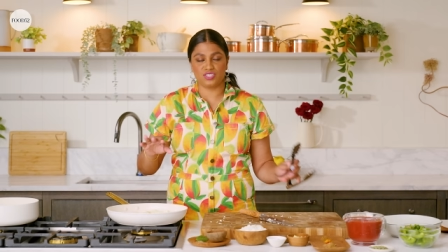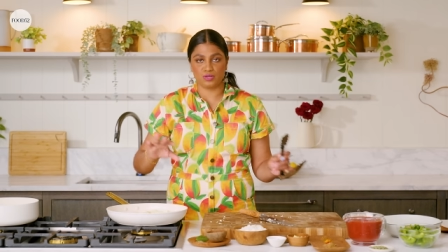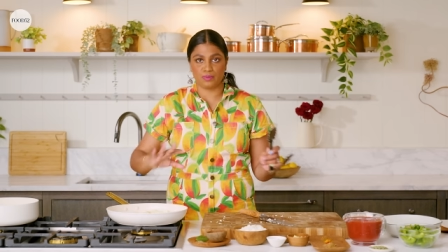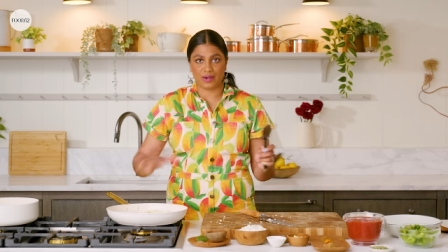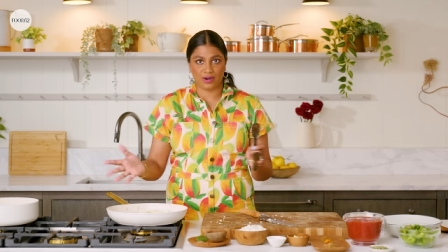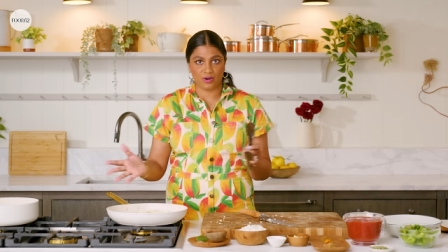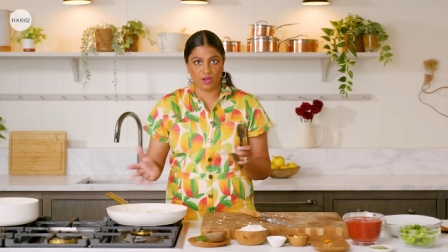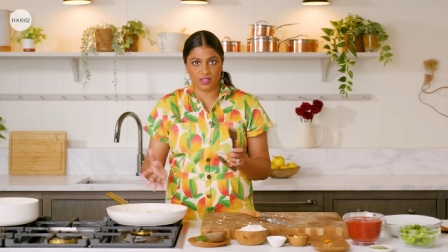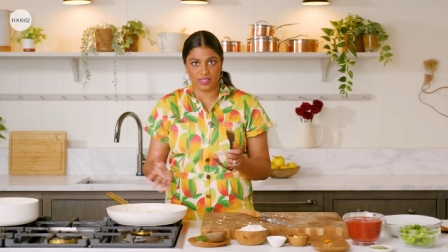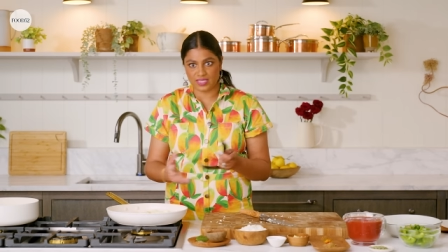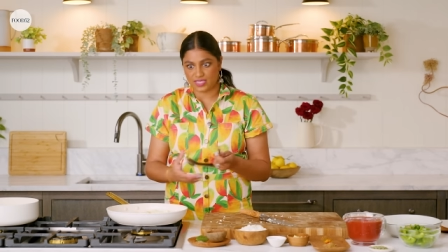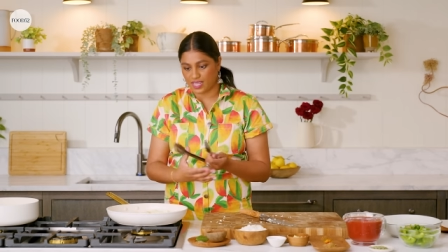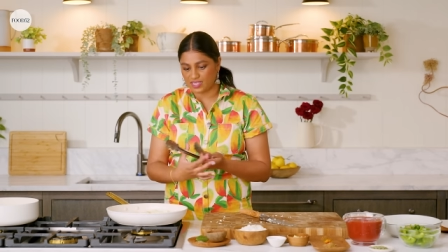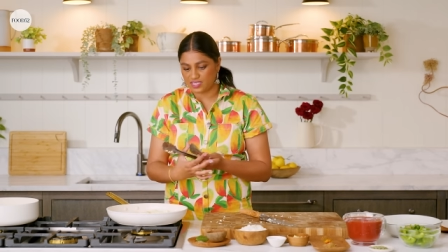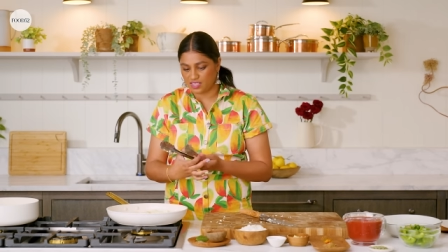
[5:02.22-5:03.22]
to brown all the
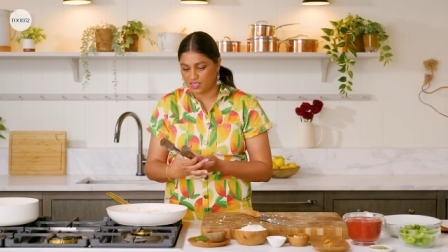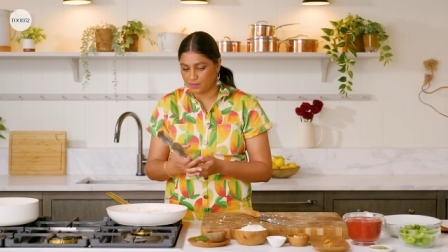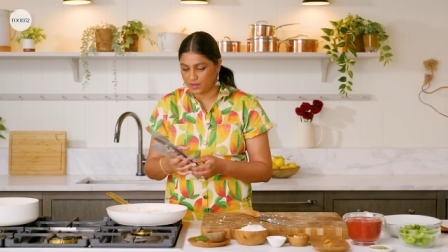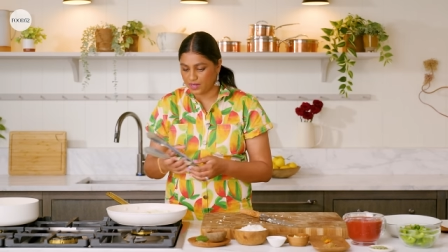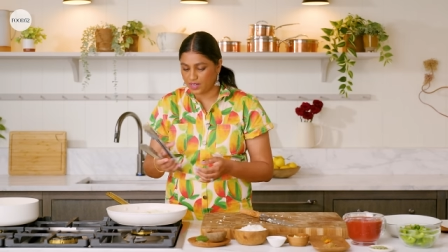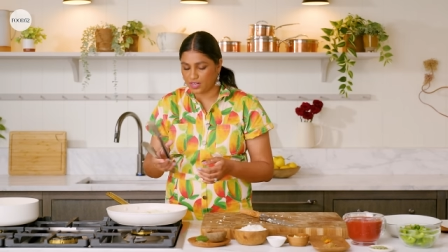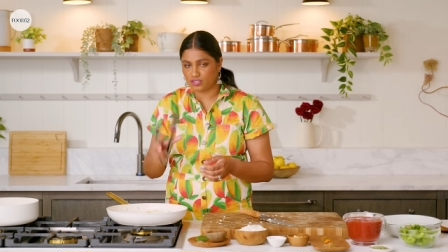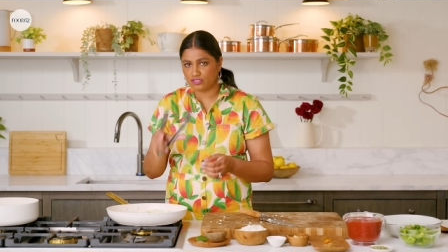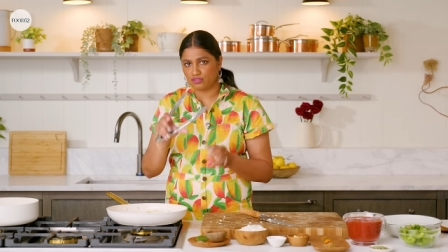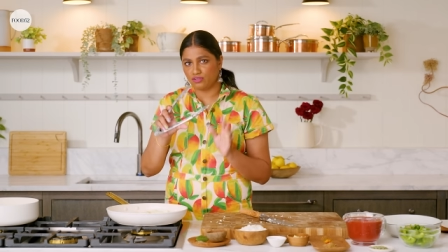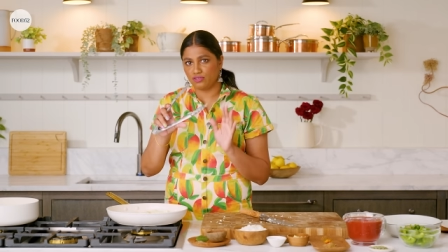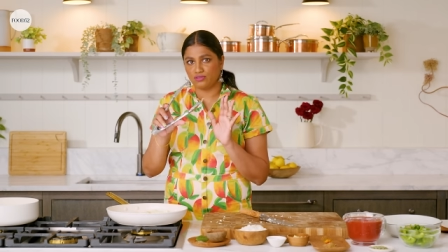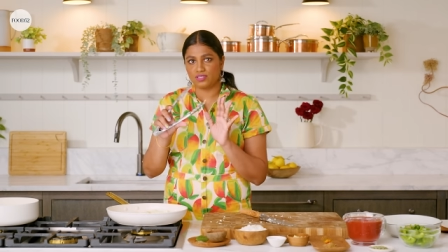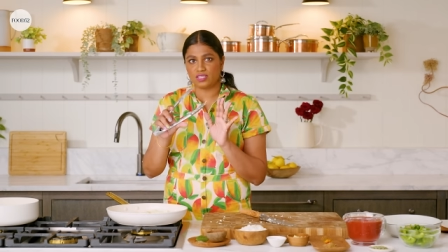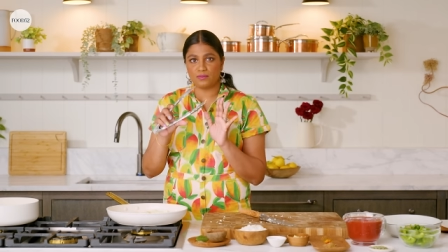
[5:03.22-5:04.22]
sides of the paneer. So
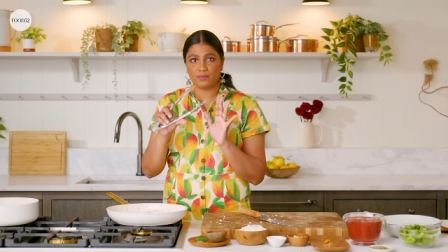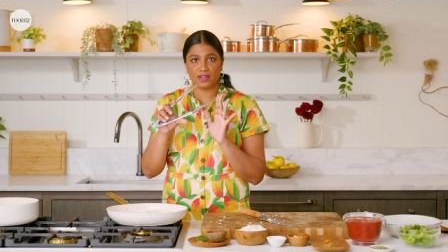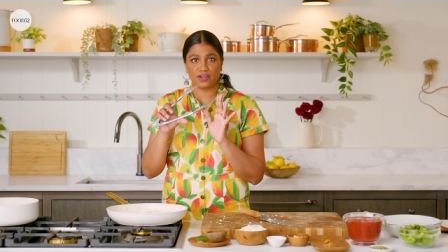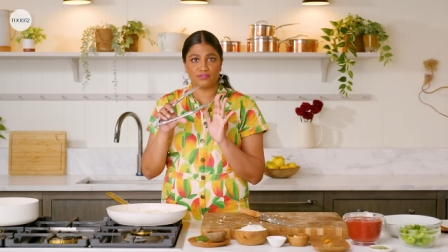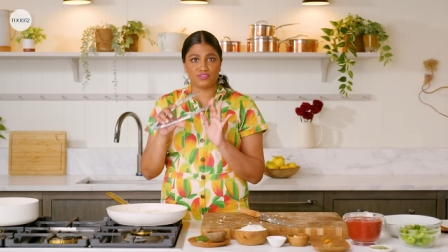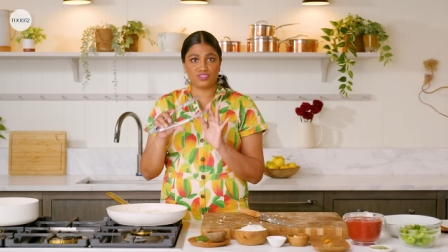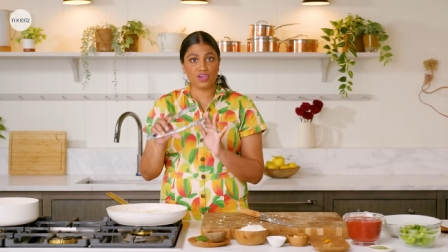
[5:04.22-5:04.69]
use a pair of